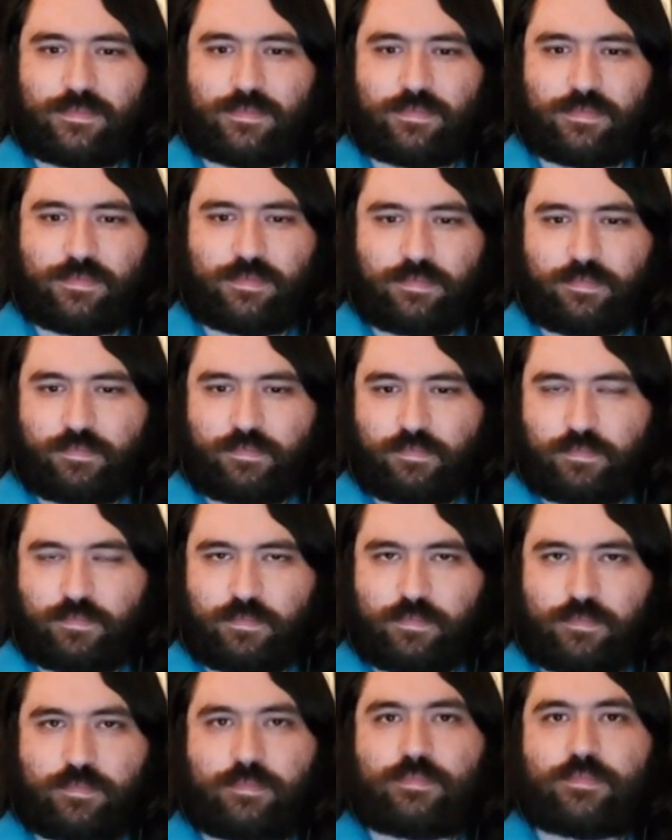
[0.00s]

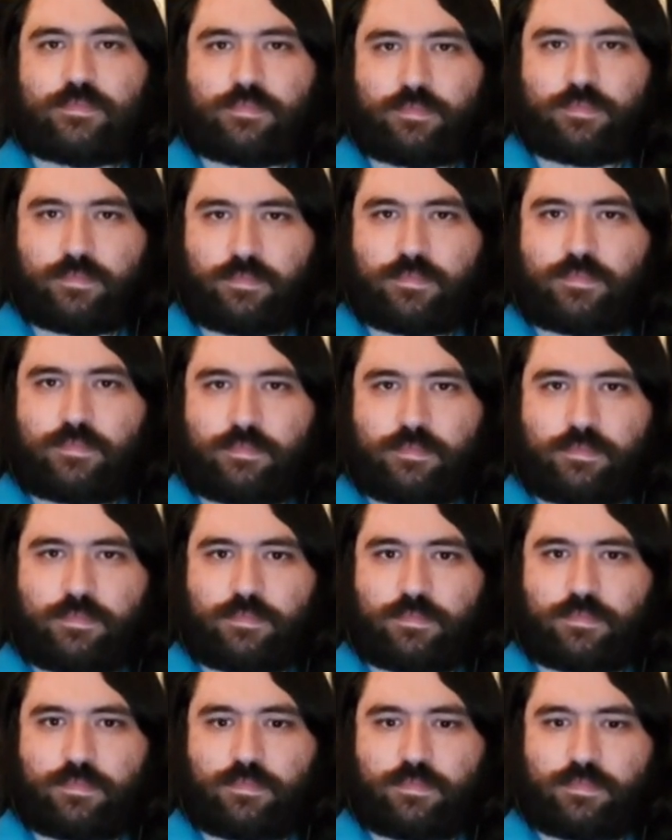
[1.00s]

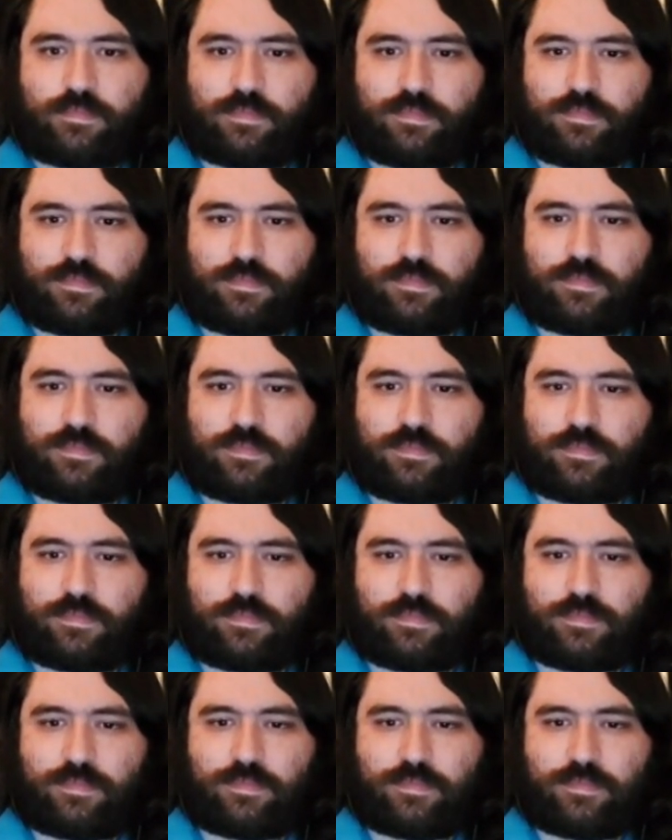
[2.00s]

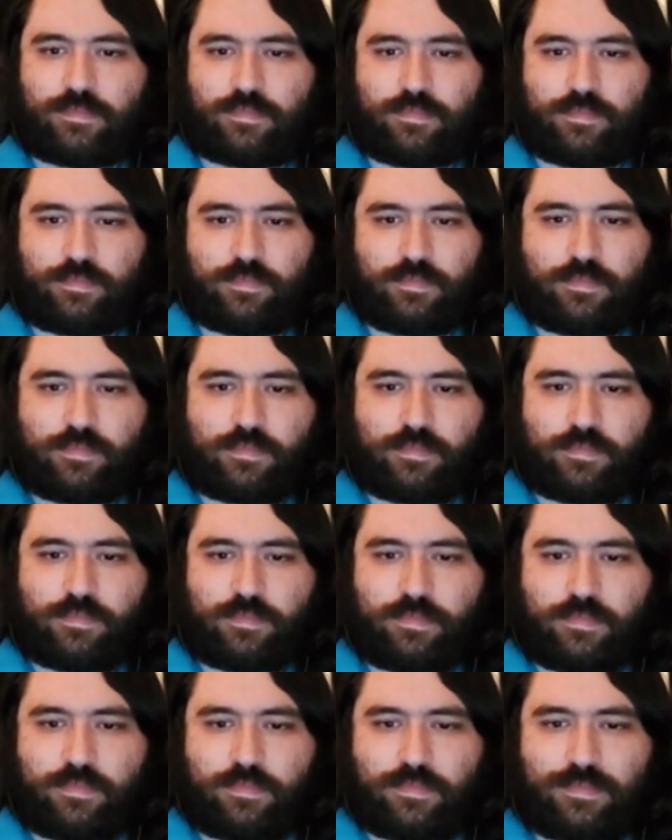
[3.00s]

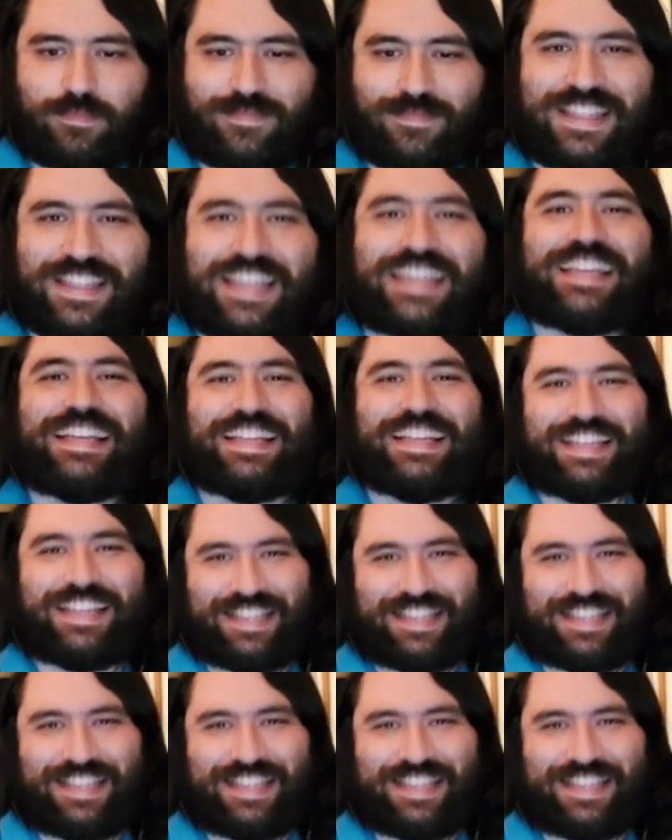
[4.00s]
(not speaking)